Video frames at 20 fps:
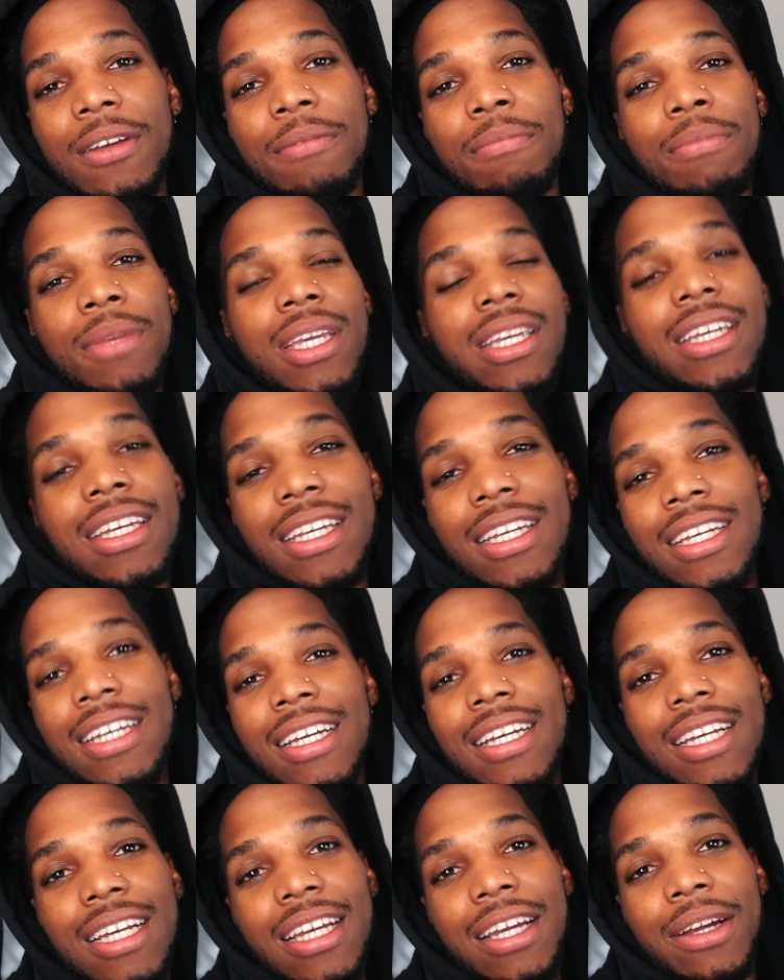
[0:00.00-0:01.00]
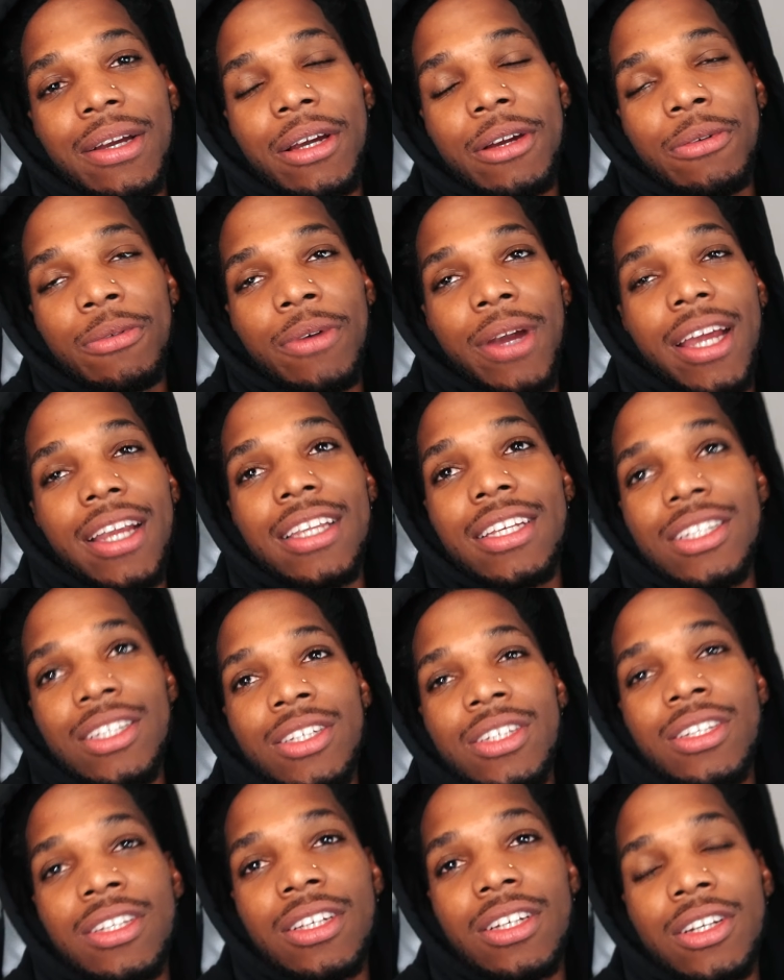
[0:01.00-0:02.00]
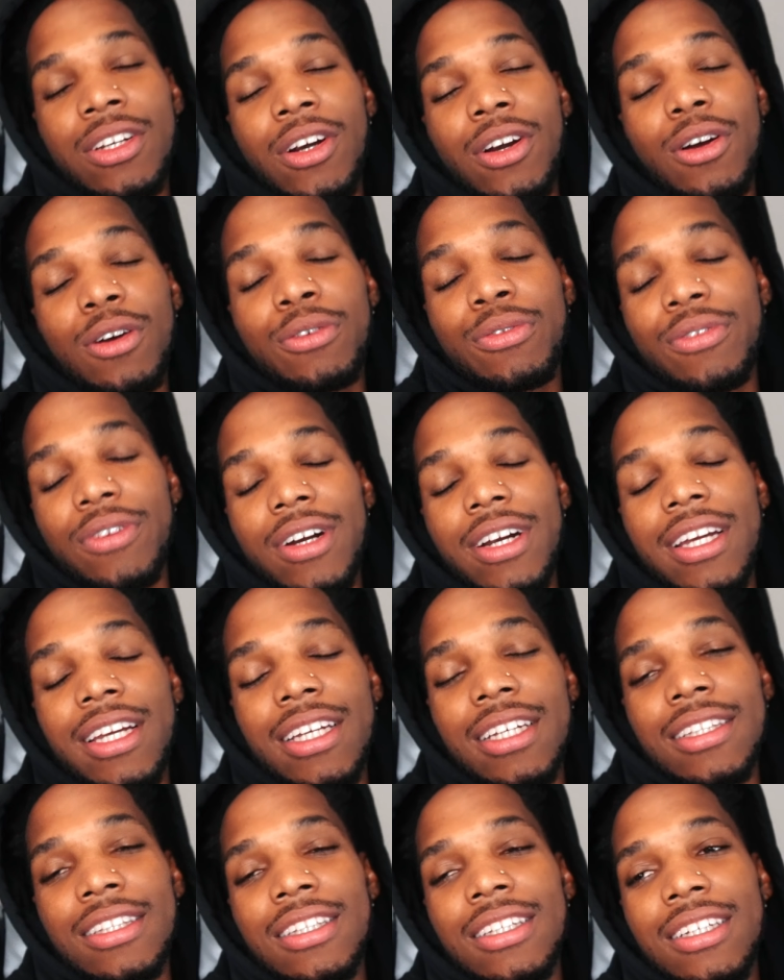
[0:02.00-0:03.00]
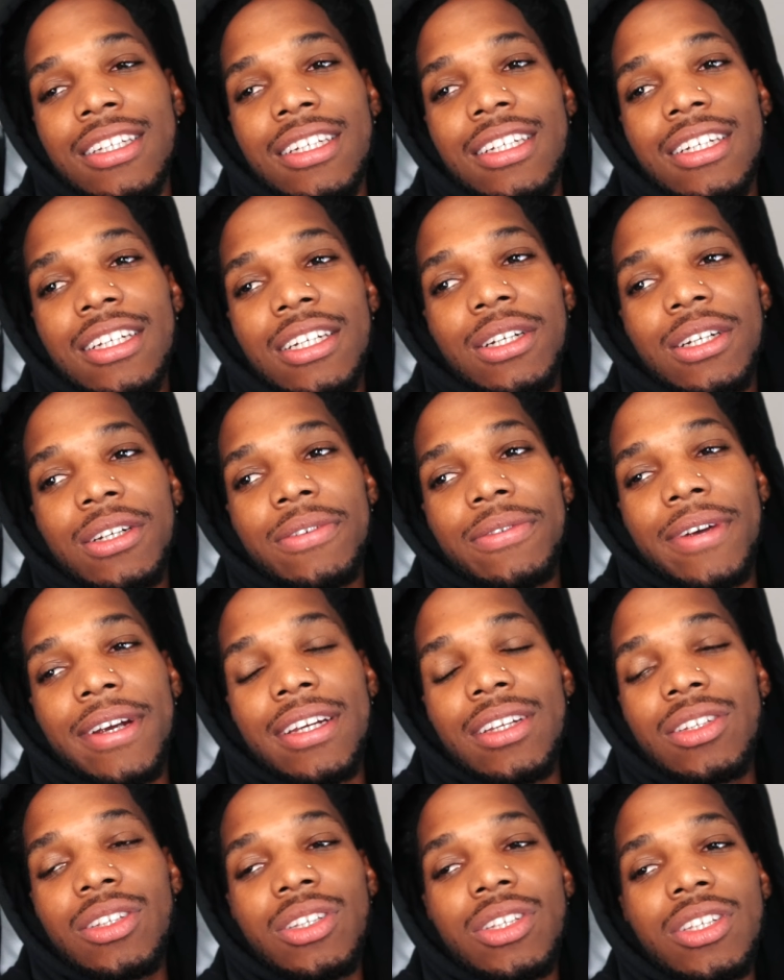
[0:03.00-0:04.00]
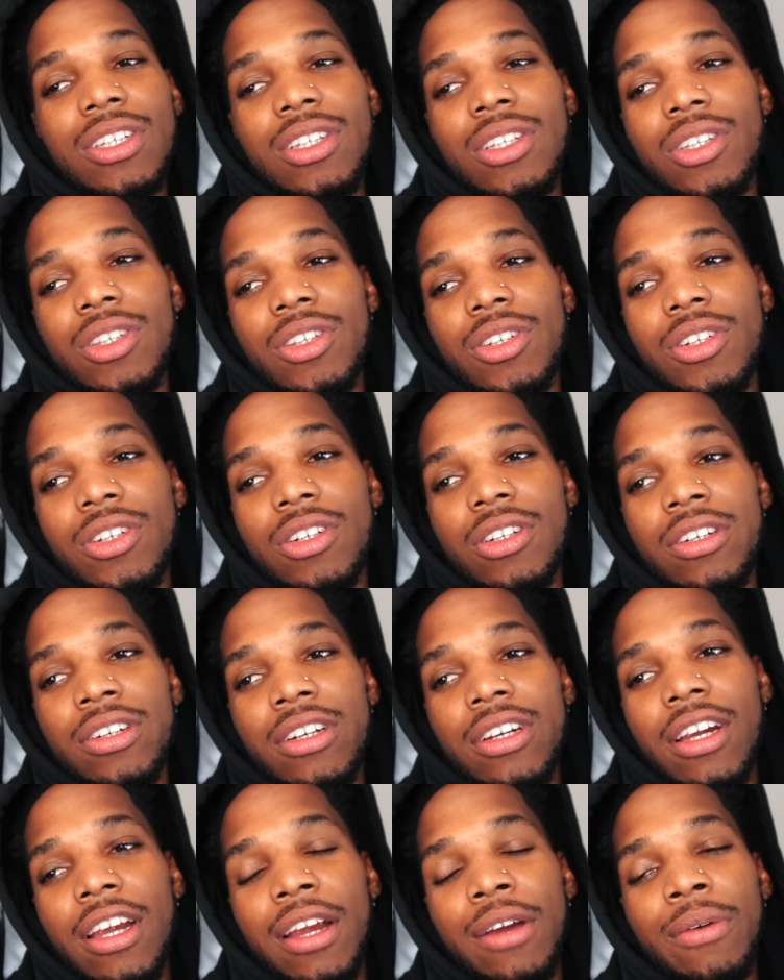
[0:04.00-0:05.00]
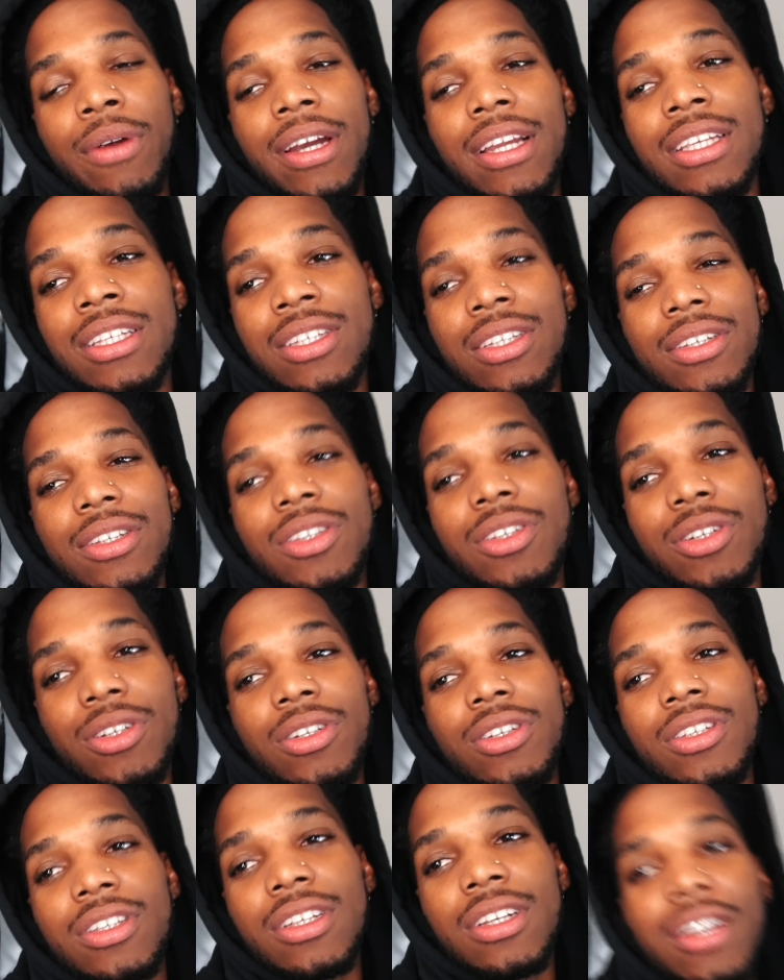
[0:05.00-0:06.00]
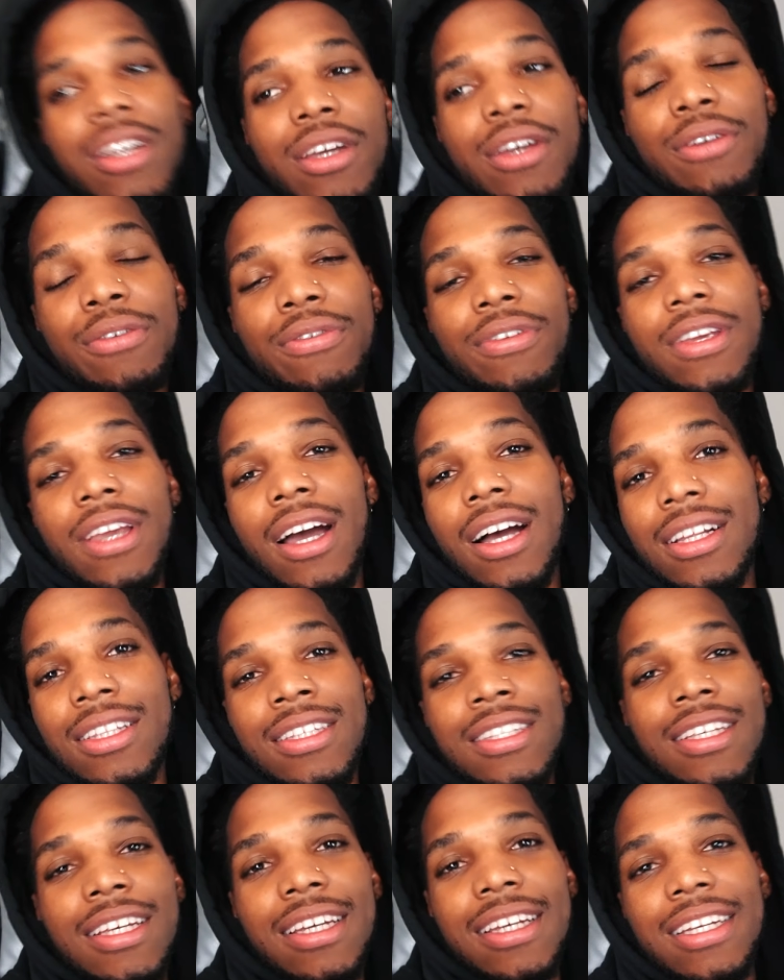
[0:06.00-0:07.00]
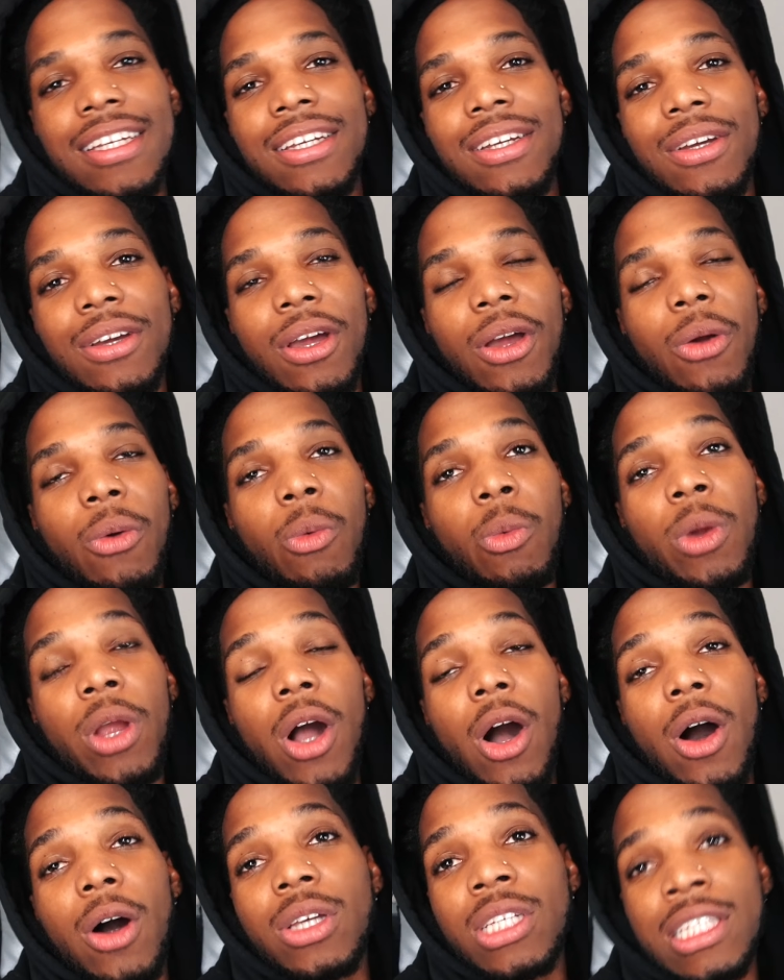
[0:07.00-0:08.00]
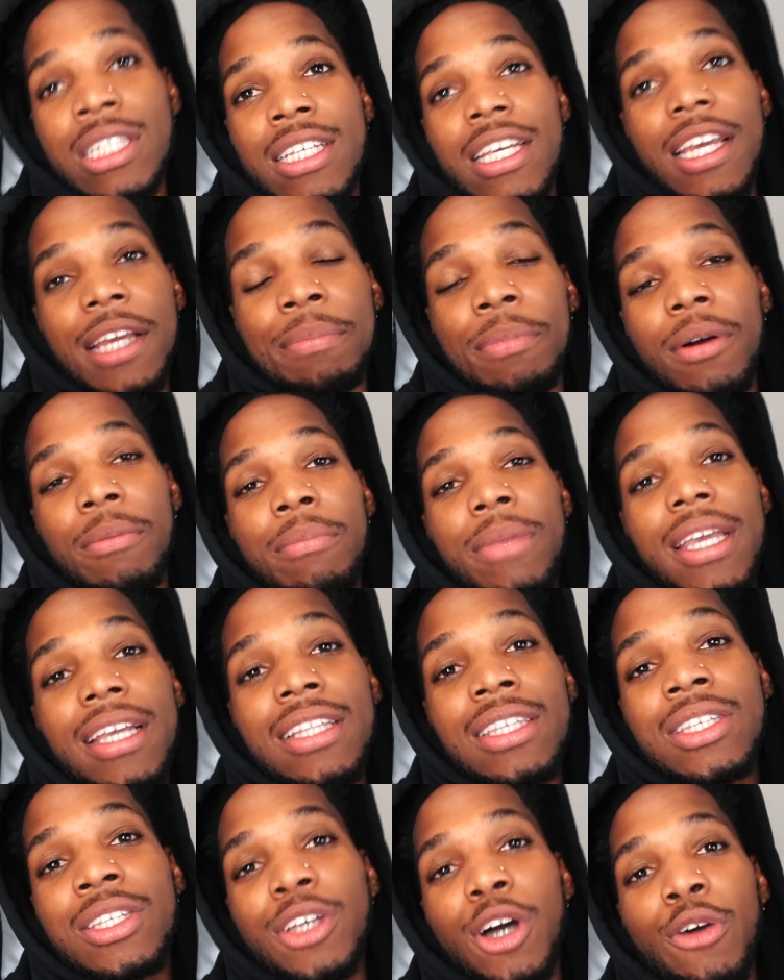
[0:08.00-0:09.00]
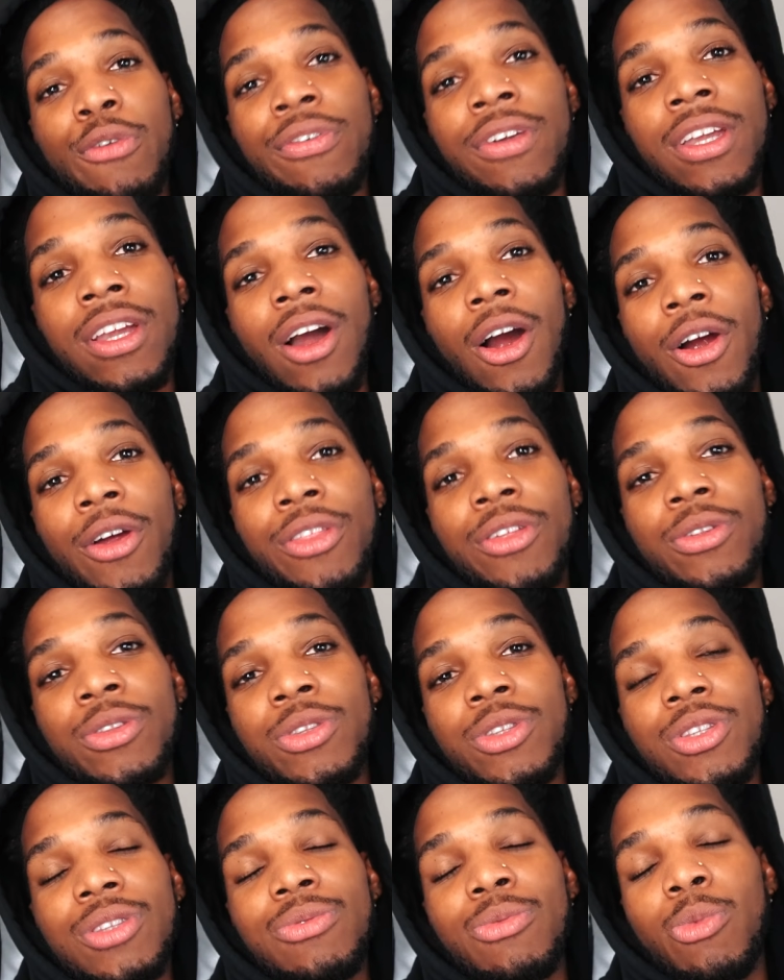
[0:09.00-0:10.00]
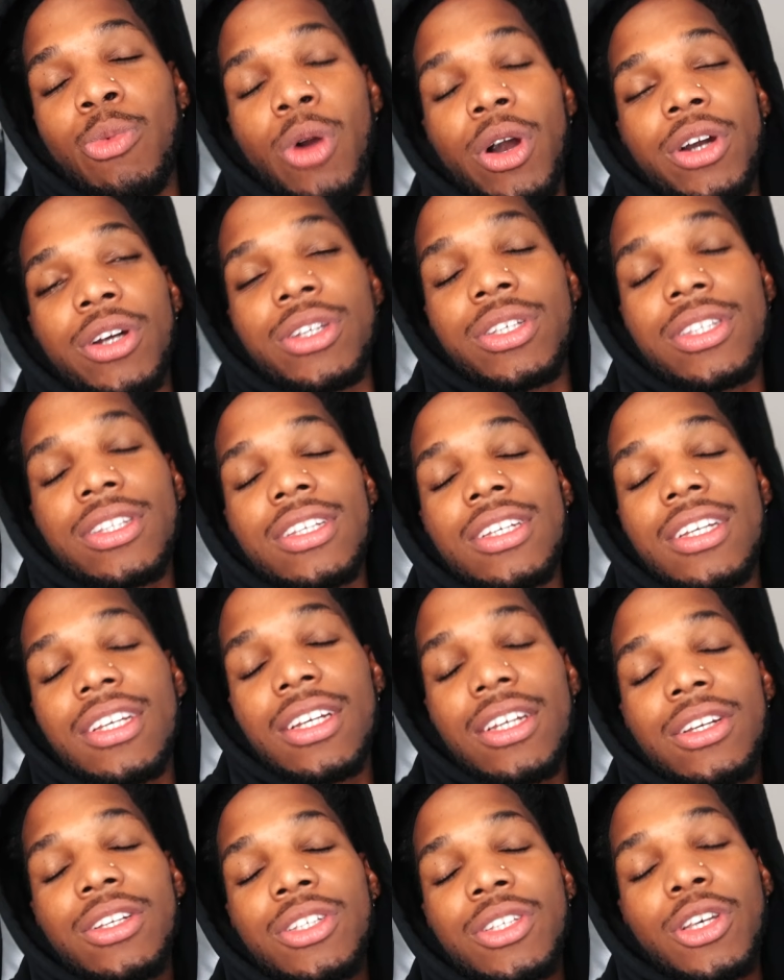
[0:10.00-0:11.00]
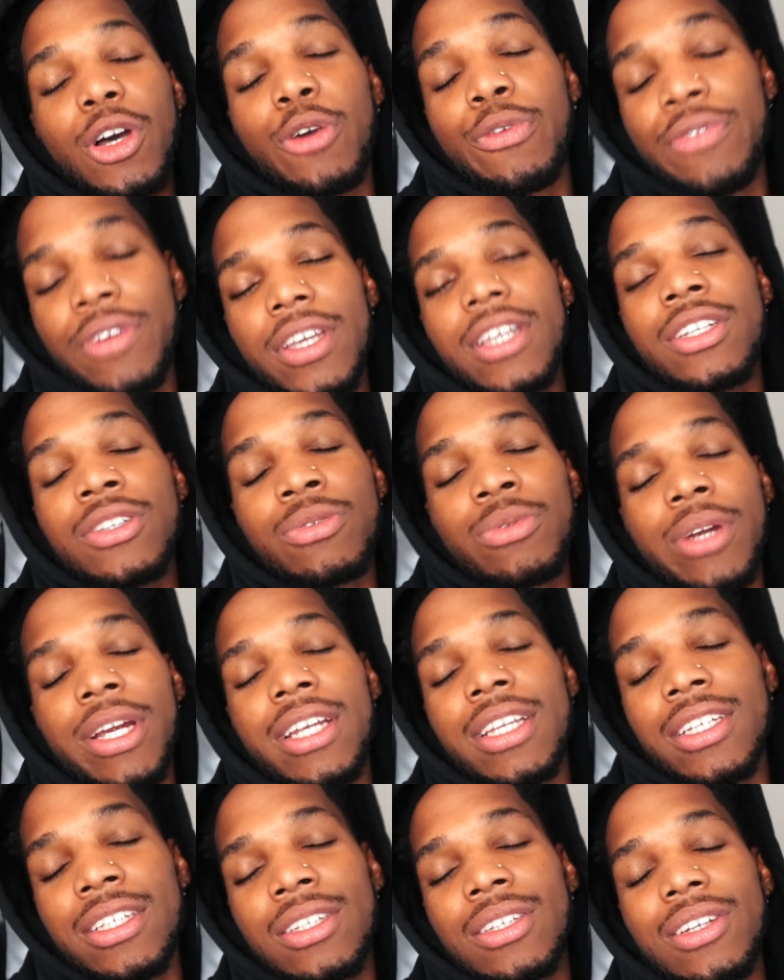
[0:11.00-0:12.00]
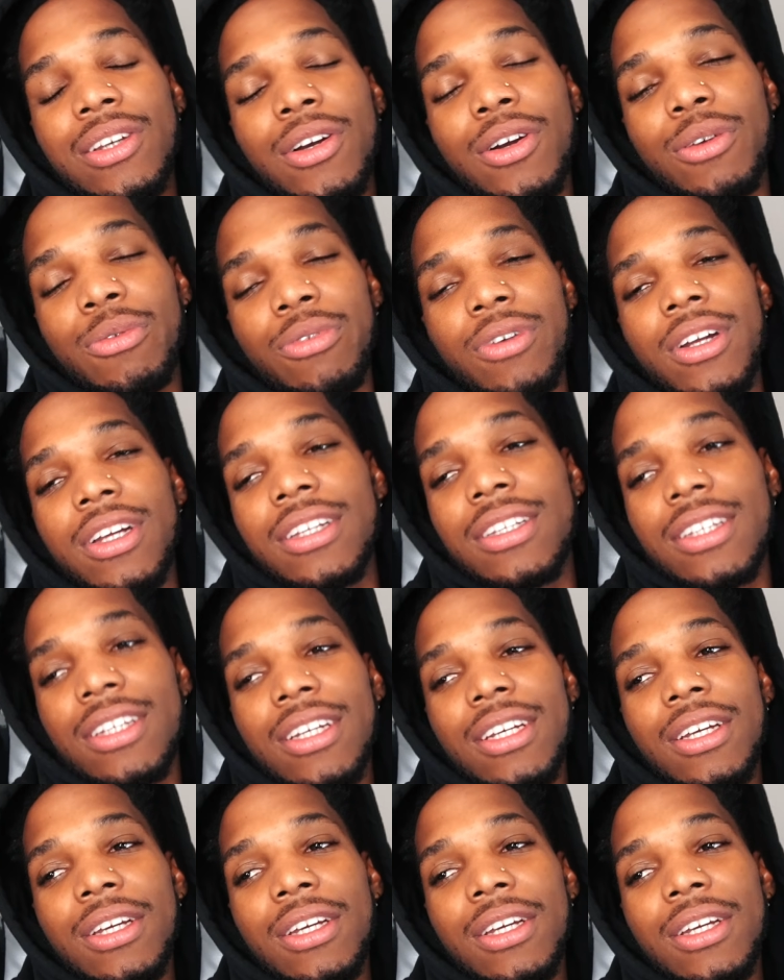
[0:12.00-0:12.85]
Me, Randy's girlfriend, Randy's sister, and Randy's sister's fiance. We all sick, but me and Sophie are the worst. Sophie is Randy's girlfriend.